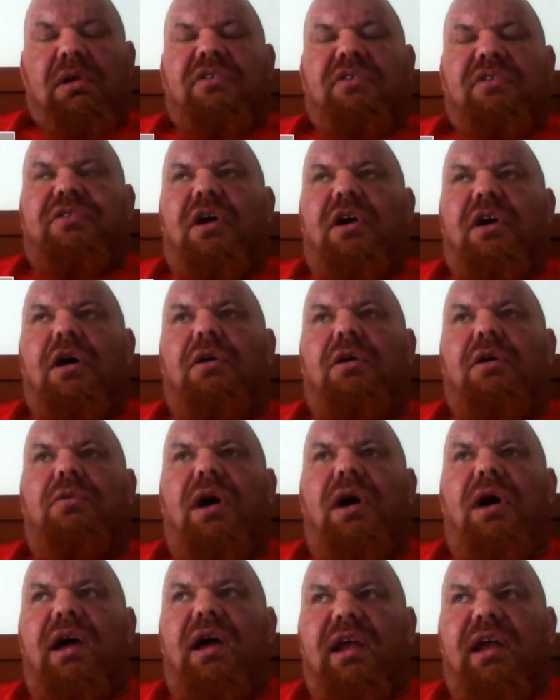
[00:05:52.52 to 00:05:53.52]

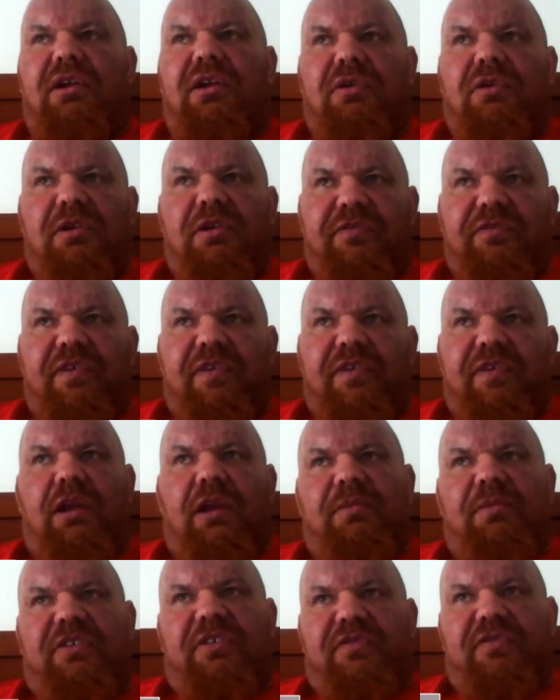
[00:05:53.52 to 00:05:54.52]
So I'd already
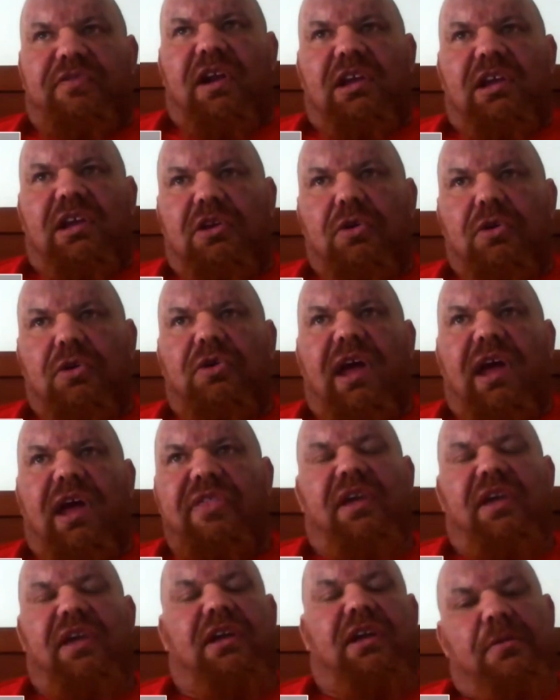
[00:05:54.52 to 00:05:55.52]
developed this very good
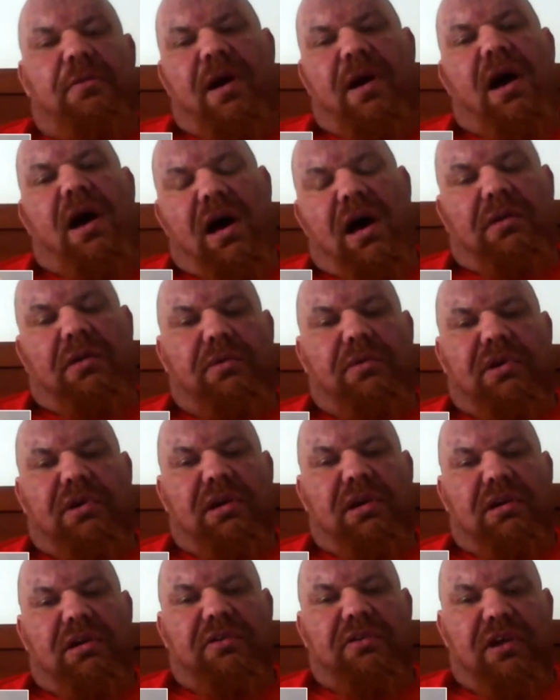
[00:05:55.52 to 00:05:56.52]
ethic about hard
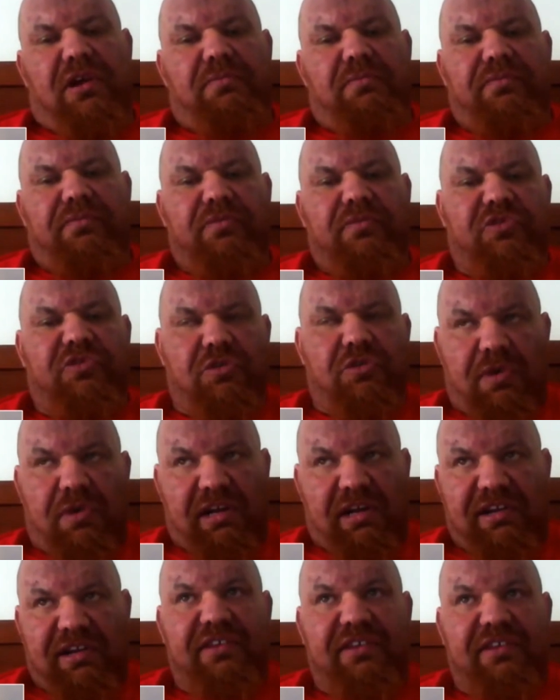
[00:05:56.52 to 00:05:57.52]
work in the gym. So when
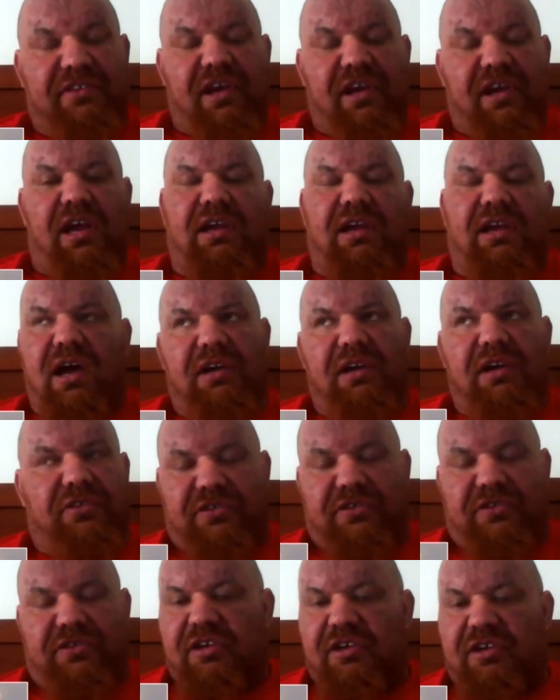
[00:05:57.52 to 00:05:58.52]
I did take, I
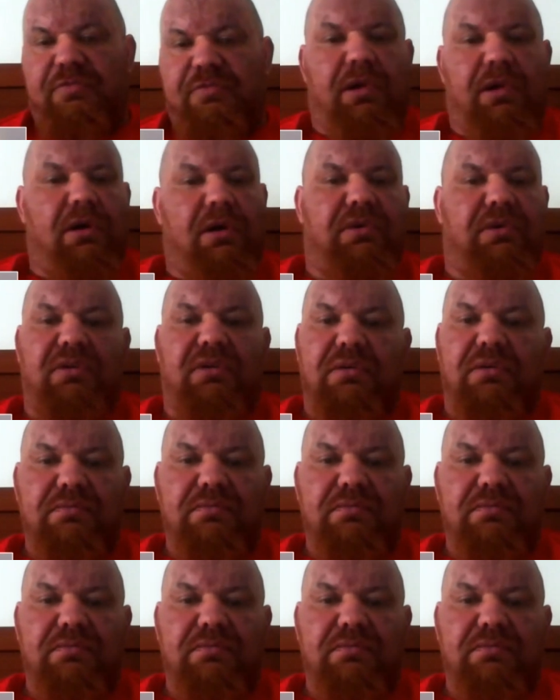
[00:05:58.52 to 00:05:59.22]
just exploded.